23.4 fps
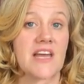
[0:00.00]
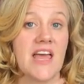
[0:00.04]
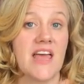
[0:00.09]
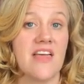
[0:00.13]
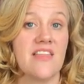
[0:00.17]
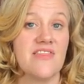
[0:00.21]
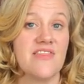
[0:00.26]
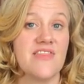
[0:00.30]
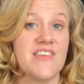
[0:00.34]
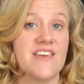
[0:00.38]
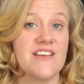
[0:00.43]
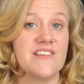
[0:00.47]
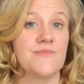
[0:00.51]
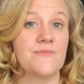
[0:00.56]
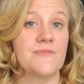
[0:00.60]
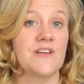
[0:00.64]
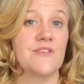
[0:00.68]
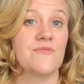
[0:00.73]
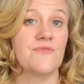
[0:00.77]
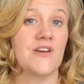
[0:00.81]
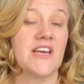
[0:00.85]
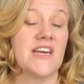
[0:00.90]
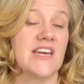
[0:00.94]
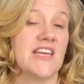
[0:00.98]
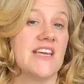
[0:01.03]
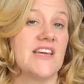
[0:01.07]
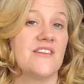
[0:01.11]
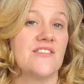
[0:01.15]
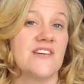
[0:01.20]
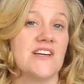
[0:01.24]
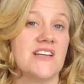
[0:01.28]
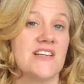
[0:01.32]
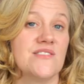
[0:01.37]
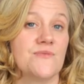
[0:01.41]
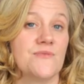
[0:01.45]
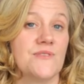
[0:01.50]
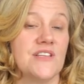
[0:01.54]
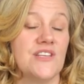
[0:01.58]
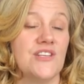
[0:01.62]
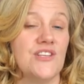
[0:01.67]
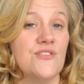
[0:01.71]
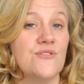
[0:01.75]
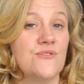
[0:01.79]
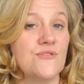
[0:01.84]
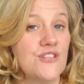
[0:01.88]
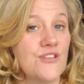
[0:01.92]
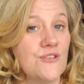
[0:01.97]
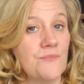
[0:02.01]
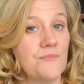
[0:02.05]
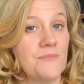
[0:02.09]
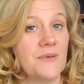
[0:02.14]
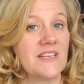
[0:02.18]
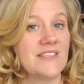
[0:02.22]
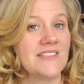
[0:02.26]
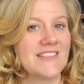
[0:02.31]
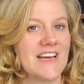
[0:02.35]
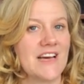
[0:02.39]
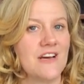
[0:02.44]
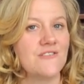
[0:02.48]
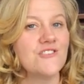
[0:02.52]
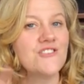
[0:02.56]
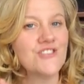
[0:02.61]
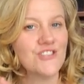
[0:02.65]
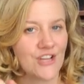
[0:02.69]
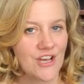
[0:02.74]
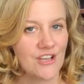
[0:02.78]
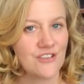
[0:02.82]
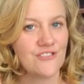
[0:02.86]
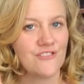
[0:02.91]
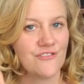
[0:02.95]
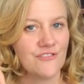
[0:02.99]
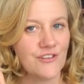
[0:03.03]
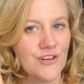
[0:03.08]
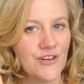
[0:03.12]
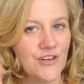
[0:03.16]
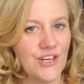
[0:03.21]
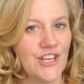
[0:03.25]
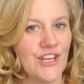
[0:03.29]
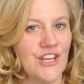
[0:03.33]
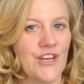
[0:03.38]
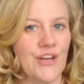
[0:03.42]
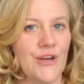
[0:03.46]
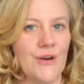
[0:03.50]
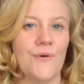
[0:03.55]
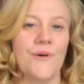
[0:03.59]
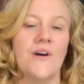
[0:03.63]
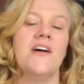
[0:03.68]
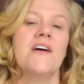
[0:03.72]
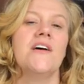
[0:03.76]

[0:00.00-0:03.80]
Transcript: and this one right here is one YouTube picked out just for you.